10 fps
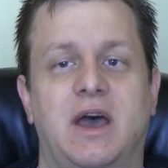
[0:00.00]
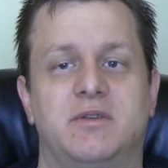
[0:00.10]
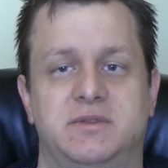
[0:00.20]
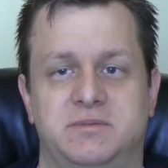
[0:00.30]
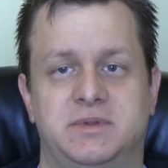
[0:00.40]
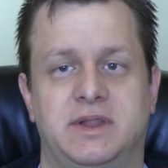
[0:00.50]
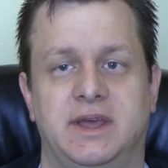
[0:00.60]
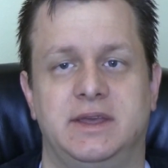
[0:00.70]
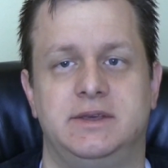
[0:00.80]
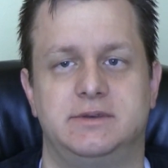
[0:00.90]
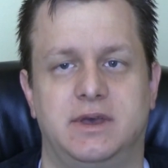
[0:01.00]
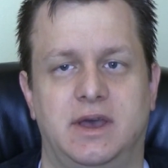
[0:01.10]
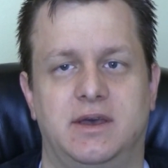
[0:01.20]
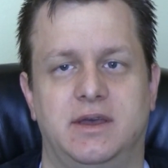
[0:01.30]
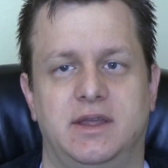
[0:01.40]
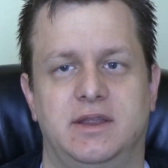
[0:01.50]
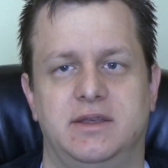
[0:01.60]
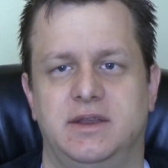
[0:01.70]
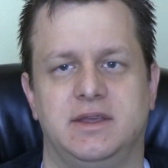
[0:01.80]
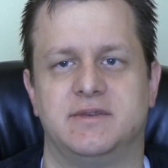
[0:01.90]
out in play at
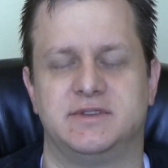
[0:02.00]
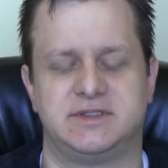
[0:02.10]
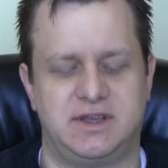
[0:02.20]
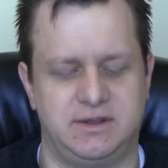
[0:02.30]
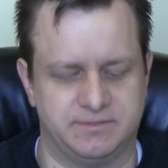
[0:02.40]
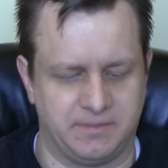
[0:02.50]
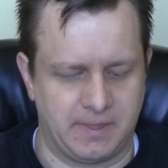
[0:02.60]
any given time.